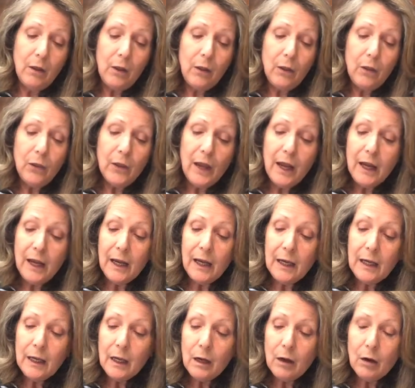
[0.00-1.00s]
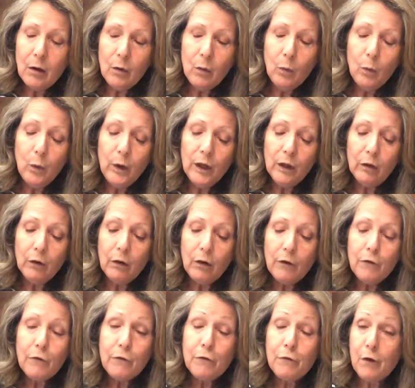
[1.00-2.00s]
they will
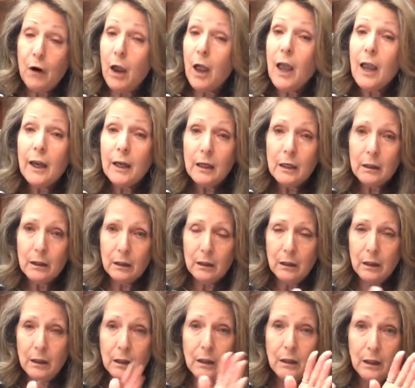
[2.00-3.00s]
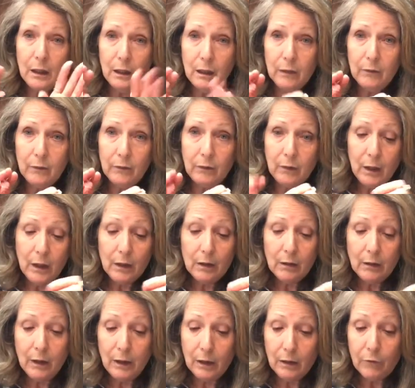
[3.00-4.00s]
fry these in
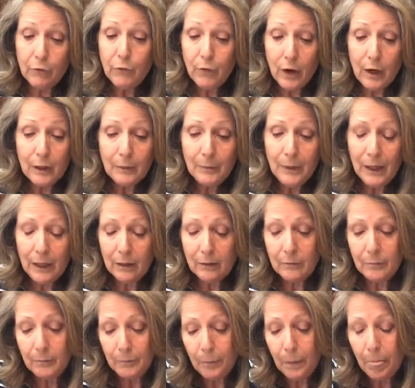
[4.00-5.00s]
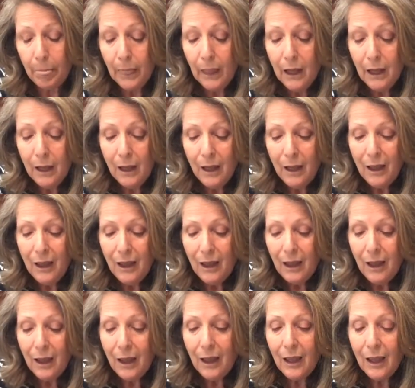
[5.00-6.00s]
a frying pan.
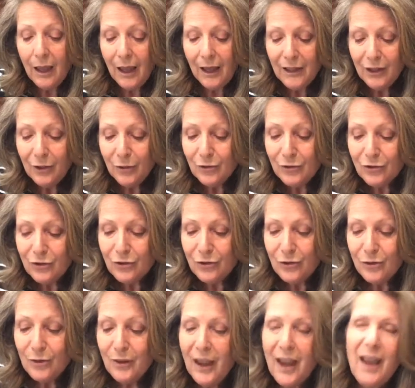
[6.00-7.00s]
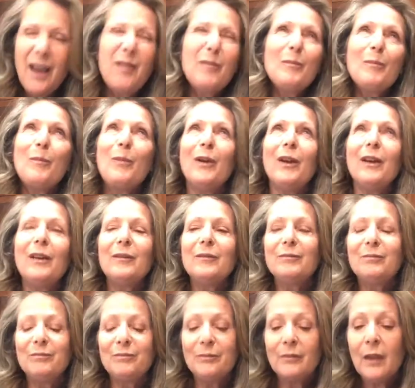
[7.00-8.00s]
I used to do that, but
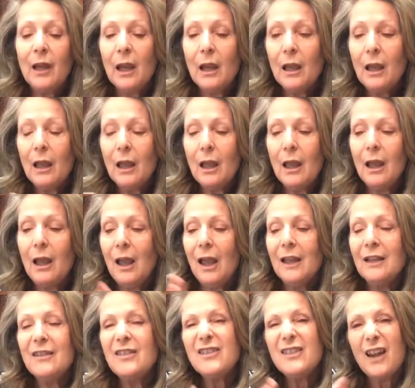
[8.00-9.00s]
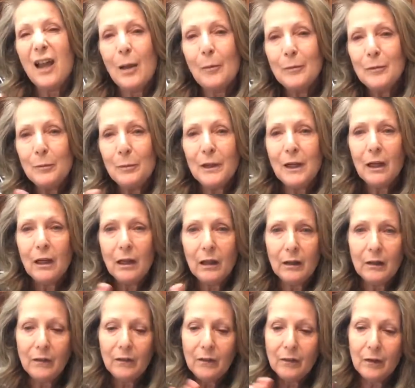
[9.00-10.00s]
I stopped
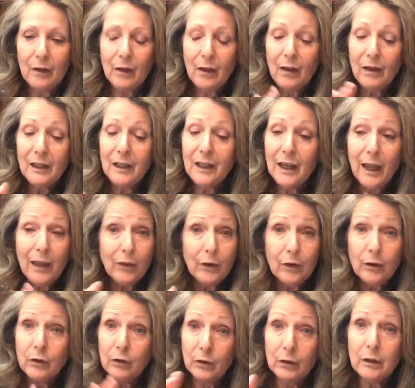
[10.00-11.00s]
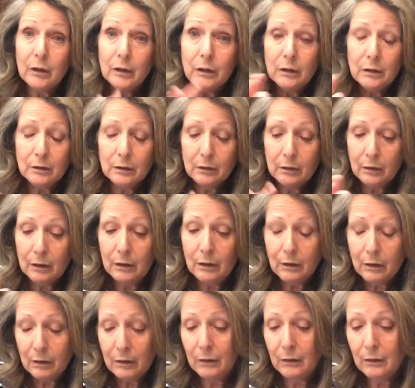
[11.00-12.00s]
because, yeah, they're good.
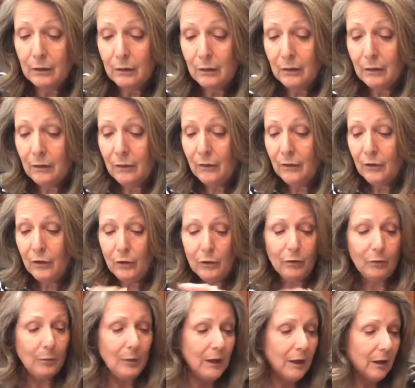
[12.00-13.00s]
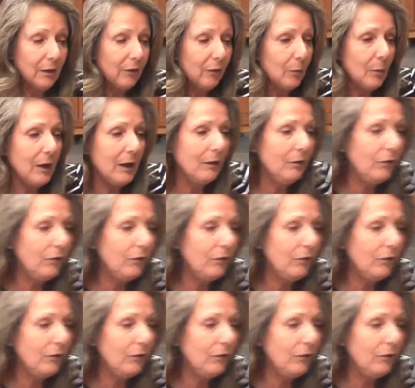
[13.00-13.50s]
Excuse me, there's my